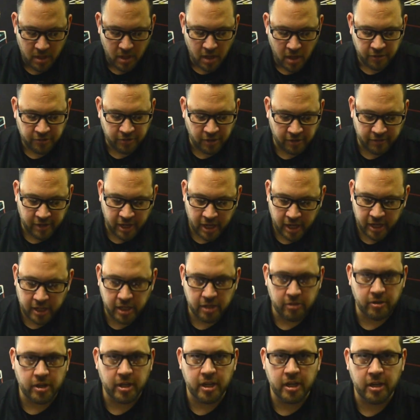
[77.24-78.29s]
So I've got a
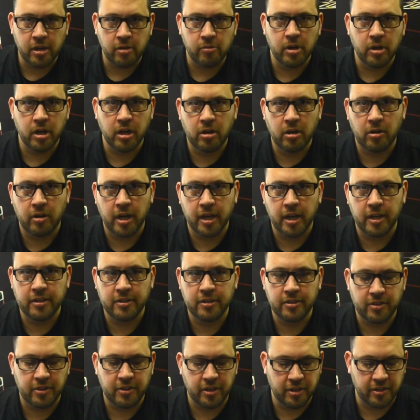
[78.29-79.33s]
unit here. We're going to go ahead
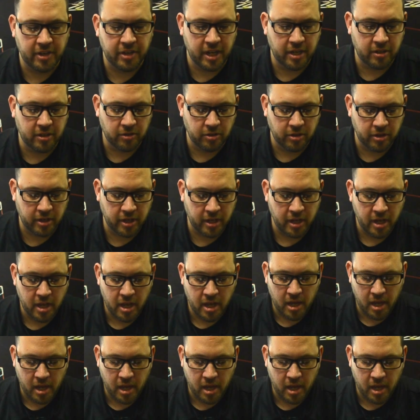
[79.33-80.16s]
and take a look.